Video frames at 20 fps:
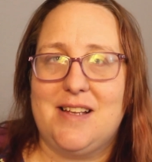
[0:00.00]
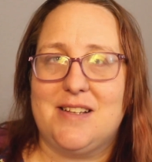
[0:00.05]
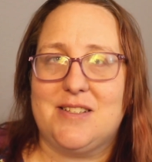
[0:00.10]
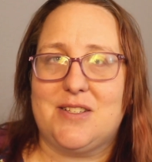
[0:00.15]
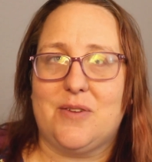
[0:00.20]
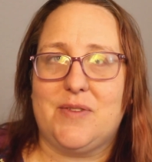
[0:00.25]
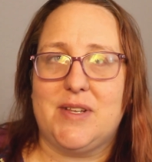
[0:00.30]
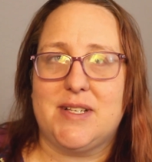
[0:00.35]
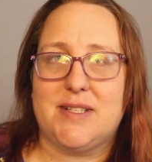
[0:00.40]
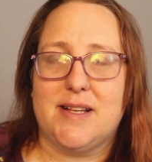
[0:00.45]

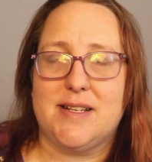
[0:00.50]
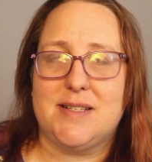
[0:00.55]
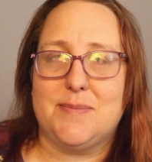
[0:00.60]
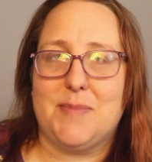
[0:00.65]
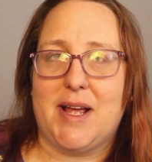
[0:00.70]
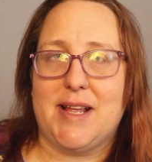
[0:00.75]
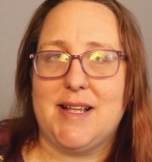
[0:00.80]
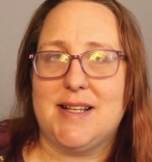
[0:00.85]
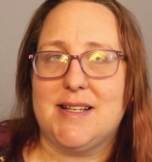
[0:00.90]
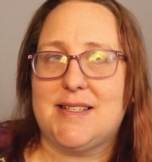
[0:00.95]
So this is
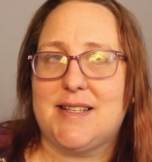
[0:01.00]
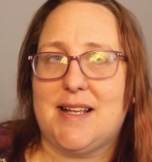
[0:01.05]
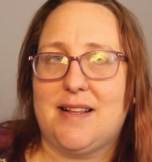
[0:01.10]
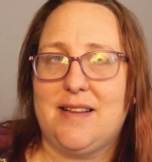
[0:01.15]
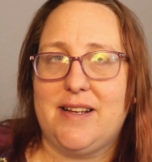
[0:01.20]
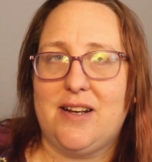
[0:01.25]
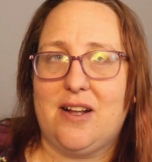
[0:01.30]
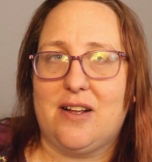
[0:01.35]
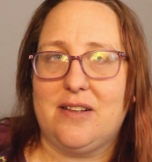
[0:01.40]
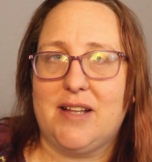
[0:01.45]
my
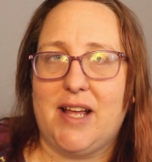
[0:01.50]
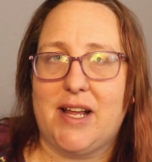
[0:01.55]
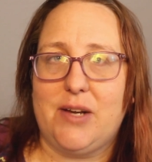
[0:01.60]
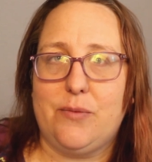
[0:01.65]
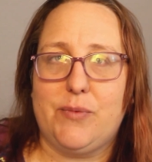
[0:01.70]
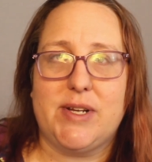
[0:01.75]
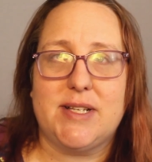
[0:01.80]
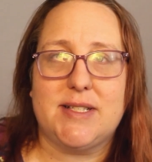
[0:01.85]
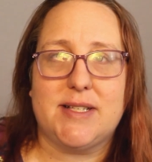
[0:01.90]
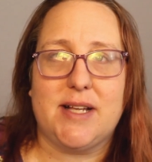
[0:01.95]
selling
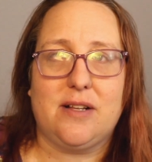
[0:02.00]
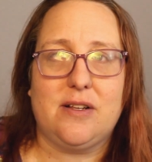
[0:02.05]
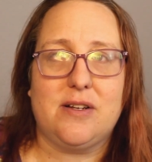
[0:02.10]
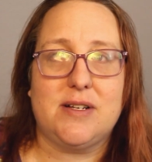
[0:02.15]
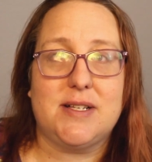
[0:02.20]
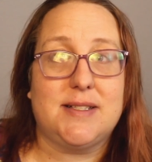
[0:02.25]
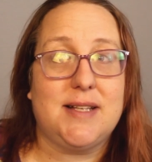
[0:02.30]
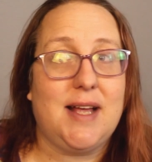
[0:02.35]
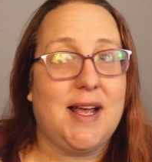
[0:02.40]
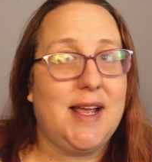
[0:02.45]
online
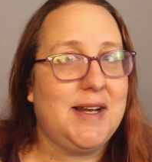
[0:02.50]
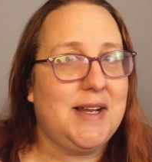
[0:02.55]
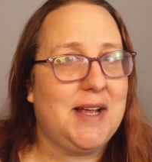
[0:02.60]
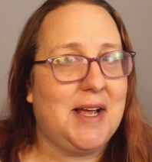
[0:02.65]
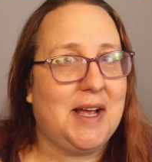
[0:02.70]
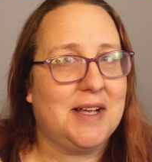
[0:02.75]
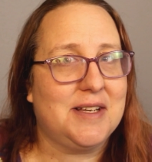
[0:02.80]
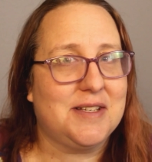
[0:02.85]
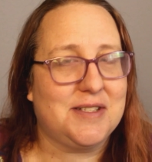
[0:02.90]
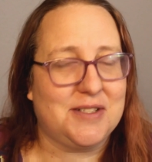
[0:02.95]
reseller side
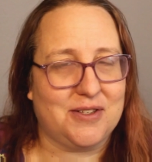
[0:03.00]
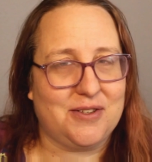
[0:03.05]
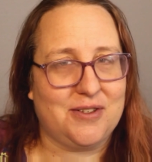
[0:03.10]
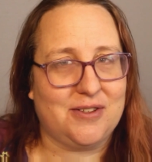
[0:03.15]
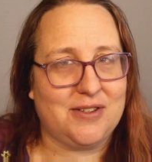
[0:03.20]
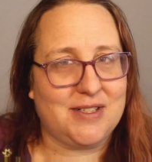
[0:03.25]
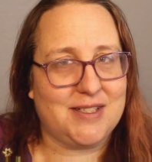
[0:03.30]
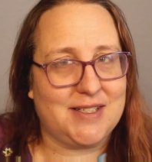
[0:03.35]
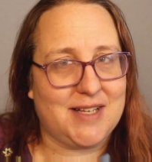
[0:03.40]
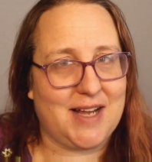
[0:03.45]

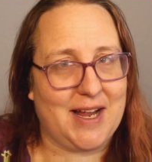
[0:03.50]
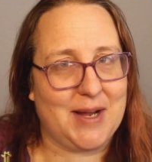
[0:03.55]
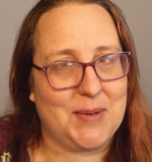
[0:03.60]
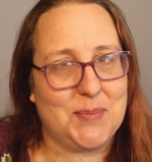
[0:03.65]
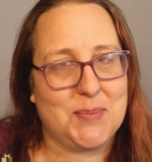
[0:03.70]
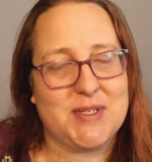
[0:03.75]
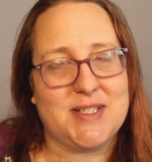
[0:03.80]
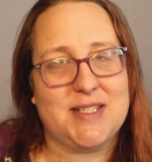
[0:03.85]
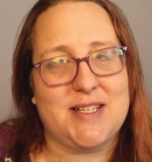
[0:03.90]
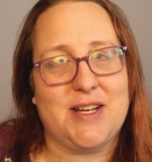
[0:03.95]
hustle
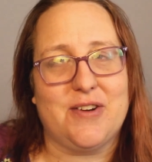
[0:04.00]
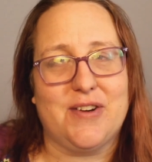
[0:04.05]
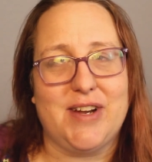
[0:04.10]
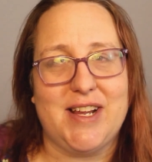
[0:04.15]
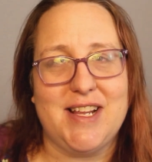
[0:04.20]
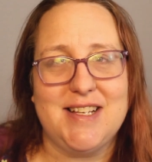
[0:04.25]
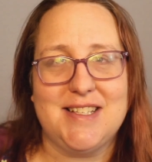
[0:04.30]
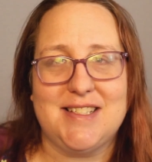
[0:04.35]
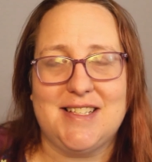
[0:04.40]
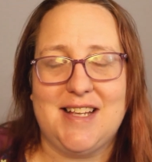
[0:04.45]
type
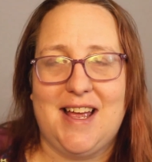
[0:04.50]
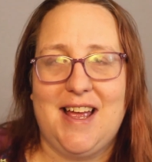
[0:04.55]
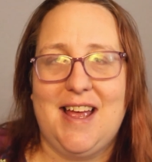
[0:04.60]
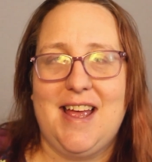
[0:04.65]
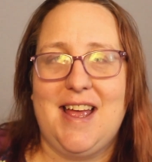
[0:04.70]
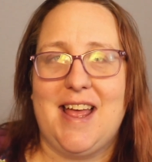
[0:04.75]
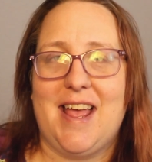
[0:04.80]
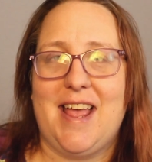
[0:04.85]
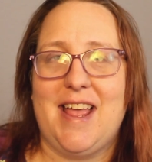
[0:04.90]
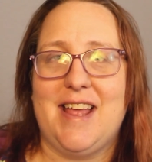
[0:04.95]
series,
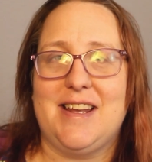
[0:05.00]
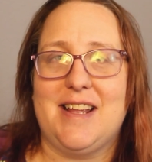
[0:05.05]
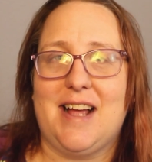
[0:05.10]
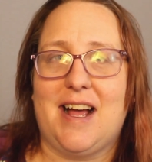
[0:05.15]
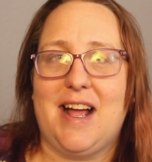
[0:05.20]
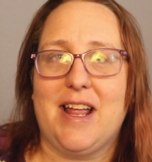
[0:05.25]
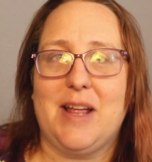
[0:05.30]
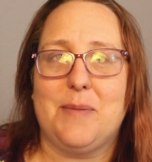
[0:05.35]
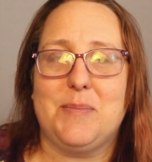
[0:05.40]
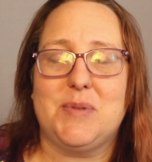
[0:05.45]
and
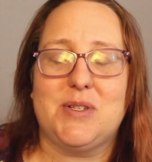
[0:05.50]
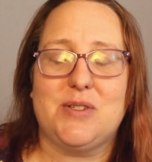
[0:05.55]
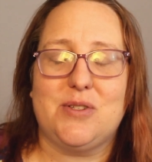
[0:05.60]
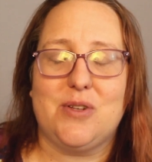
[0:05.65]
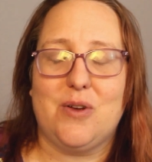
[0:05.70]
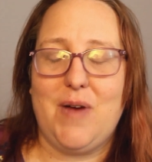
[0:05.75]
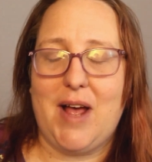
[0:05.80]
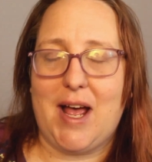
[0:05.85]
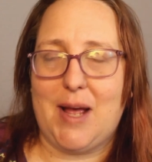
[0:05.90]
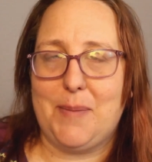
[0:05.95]
I am
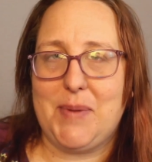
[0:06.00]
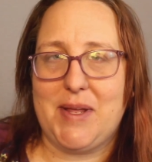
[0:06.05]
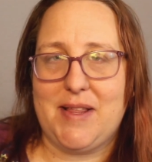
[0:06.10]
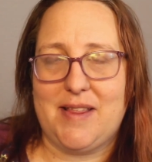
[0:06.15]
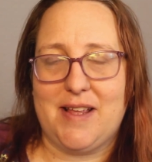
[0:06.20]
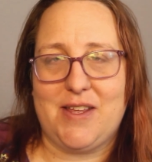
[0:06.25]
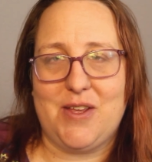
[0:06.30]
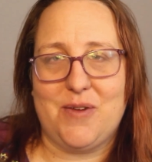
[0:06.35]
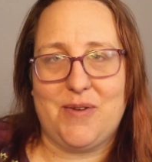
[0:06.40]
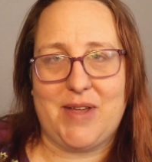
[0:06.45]
so happy
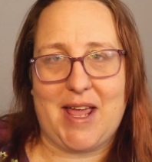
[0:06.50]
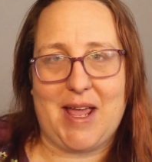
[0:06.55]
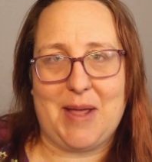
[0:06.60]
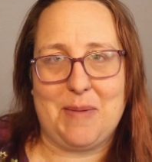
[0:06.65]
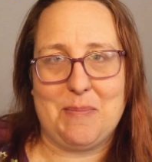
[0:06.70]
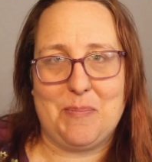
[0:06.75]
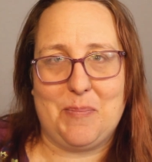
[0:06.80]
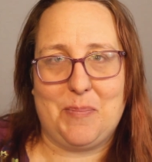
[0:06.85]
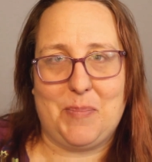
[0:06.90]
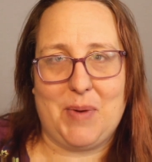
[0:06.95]
that you
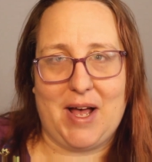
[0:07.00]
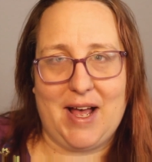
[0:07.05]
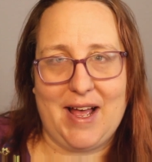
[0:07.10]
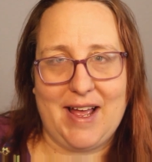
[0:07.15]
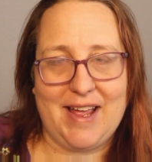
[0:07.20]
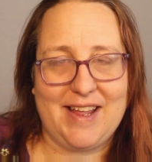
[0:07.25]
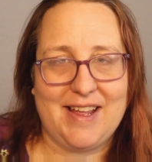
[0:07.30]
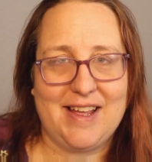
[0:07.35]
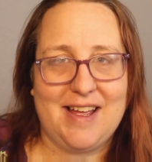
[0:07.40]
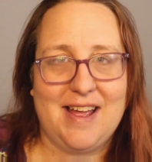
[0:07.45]
came
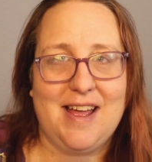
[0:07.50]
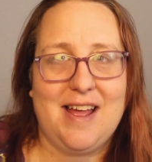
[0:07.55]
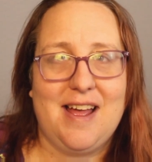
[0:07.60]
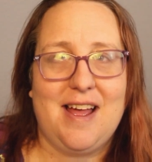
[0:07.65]
by.